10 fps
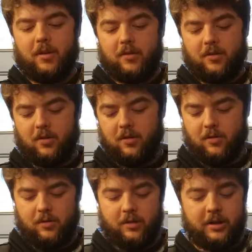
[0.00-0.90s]
So
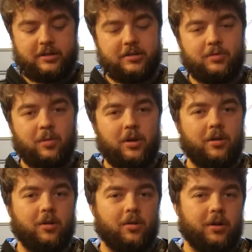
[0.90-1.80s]
this is one of
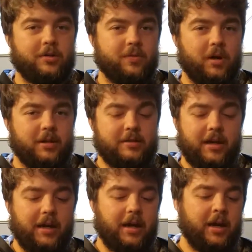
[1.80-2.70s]
the oldest rods
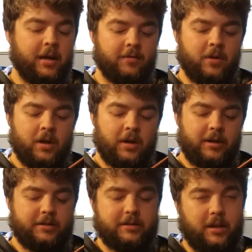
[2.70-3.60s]
I have.
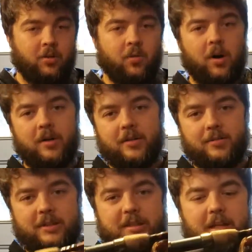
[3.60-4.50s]
This is a
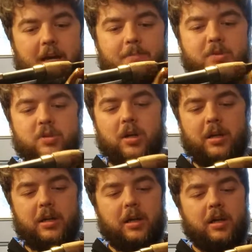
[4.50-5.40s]
quantum
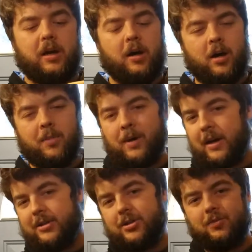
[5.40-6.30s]
snapshot. I
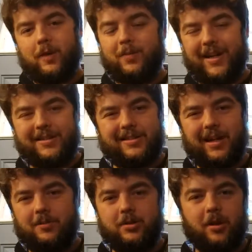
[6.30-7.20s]
actually ripped that
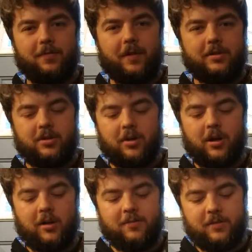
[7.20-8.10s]
snapshot feature
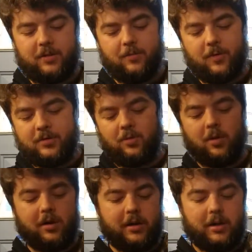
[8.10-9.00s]
off. It wasn't
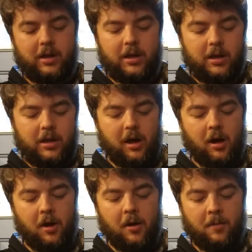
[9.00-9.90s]
working.
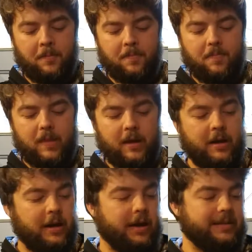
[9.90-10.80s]
And
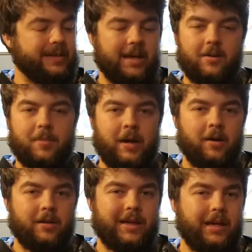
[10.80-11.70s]
it has
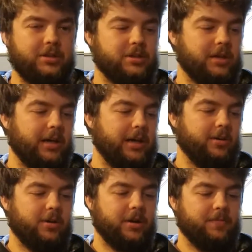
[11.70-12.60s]
8-pound Cajun line
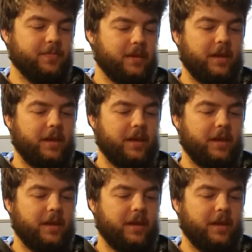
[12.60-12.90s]
on it.